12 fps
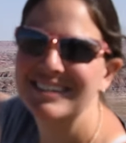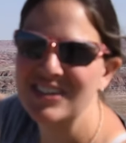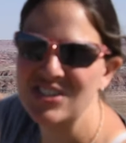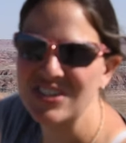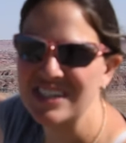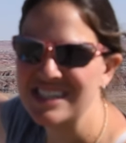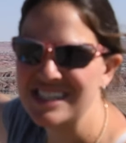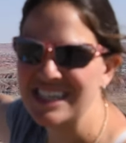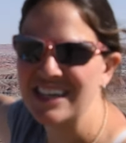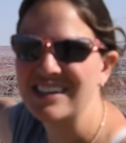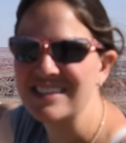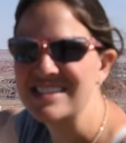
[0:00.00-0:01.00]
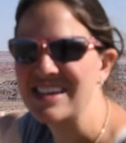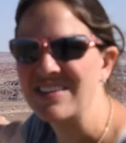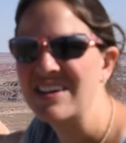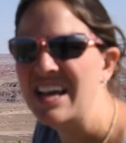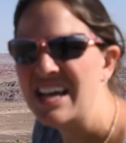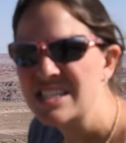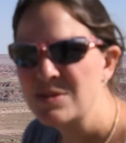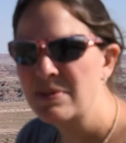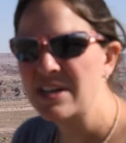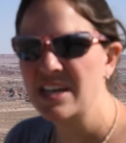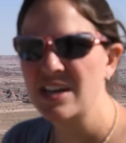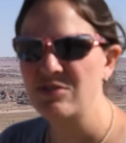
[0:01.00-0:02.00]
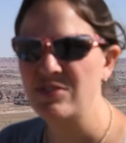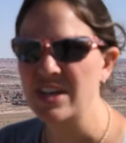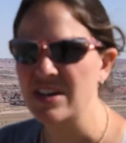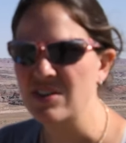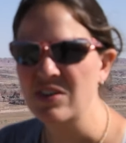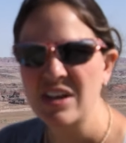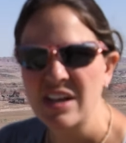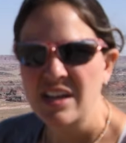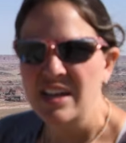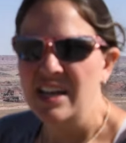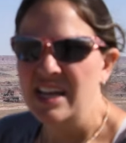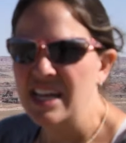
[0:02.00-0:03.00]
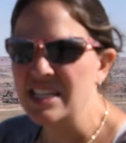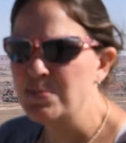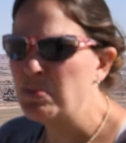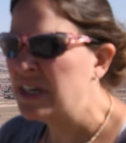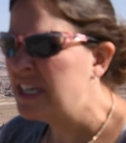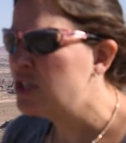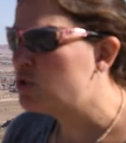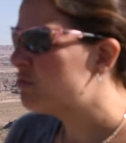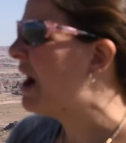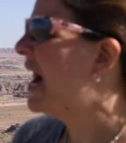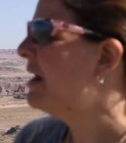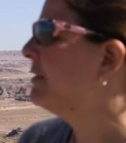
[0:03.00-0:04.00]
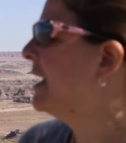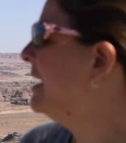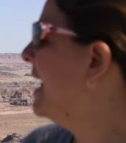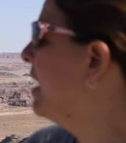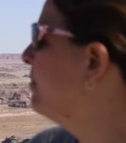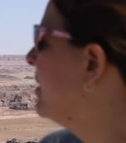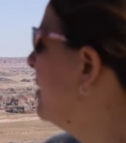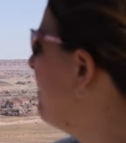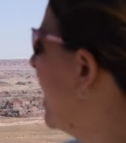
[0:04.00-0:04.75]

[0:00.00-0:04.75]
which you could see also. It's a pretty good view. It's pretty dry right now, but